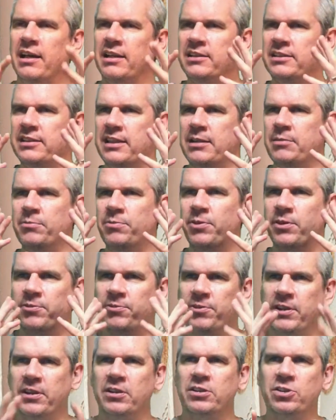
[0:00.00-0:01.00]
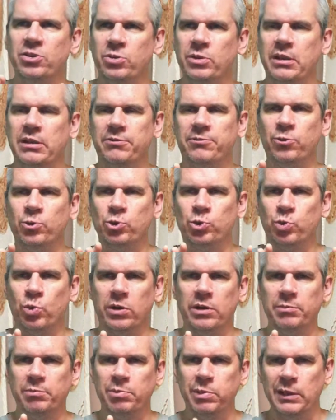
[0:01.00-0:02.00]
Same for figure 2, Air Force
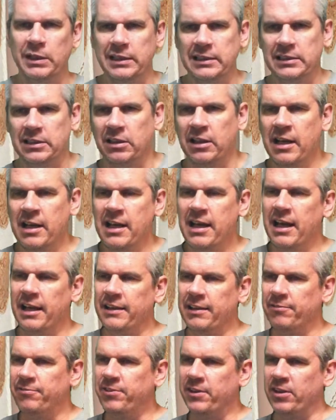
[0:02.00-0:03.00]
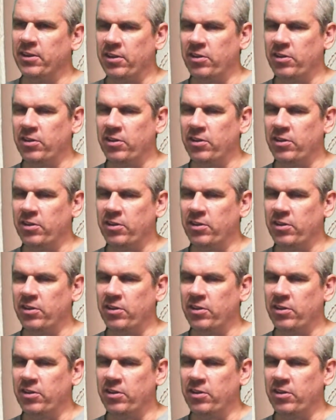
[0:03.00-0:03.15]
1 and Blazer. And then figure